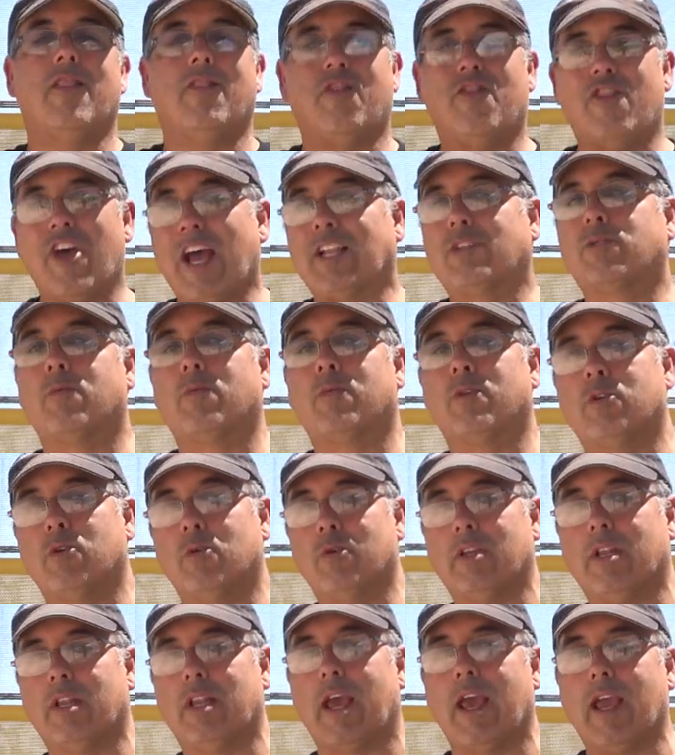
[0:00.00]
That's what we're
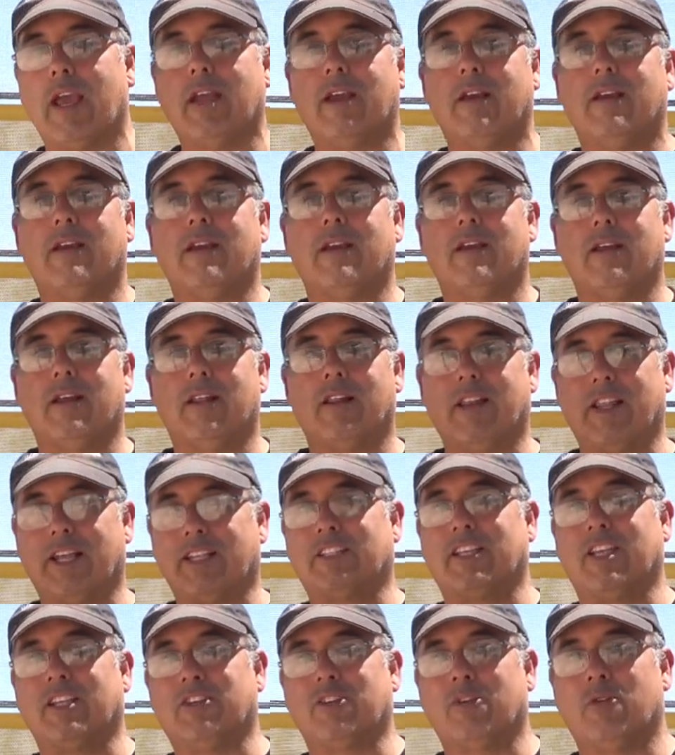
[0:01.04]
doing today.
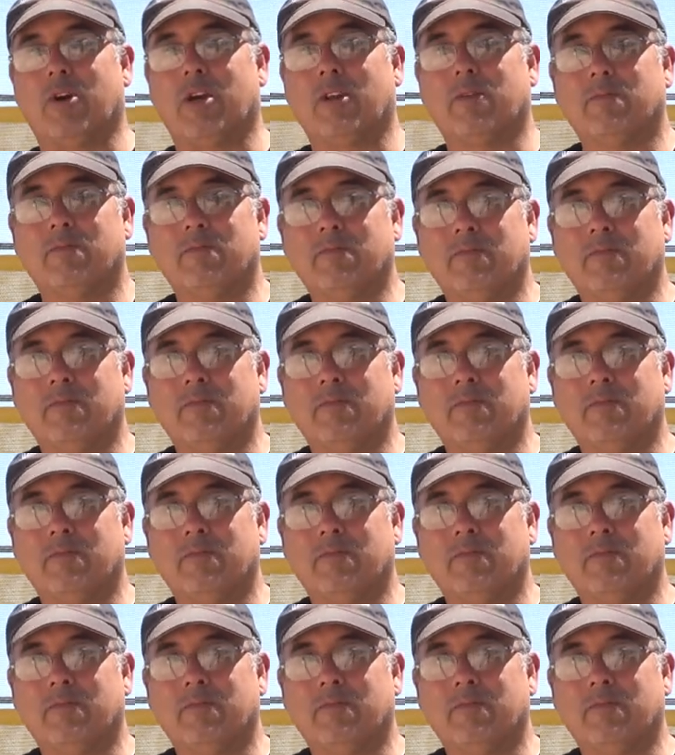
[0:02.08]
Let's get to it.